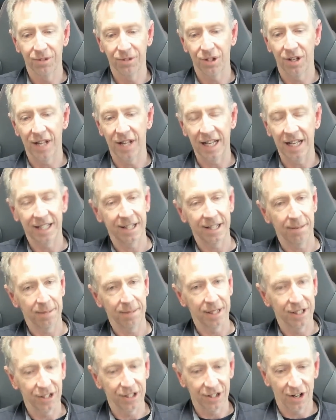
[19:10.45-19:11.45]
So that's
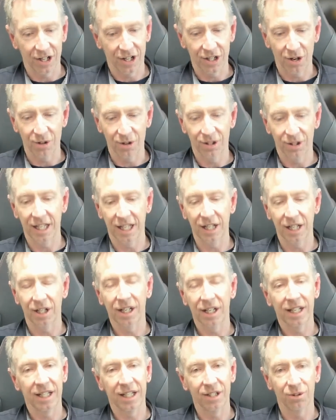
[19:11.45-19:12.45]
something that I don't think
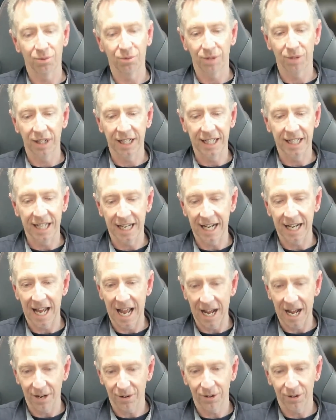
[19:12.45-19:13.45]
is really yet
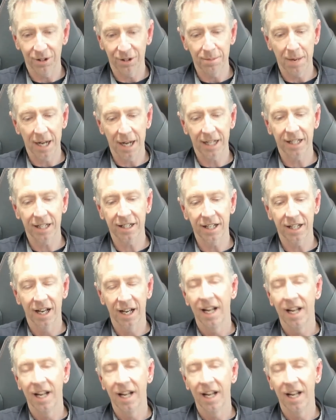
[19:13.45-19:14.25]
out on the market.